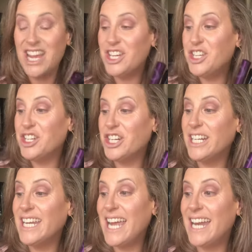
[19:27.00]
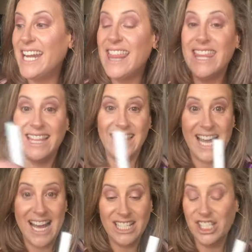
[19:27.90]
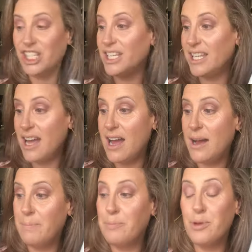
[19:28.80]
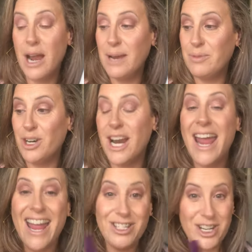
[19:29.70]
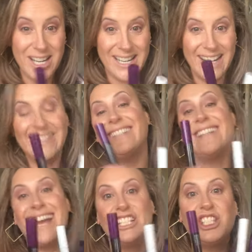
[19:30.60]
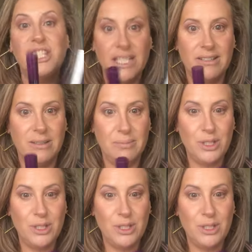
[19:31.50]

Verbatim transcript: You're going to get the lash um, primer and you're gonna get the lash serum.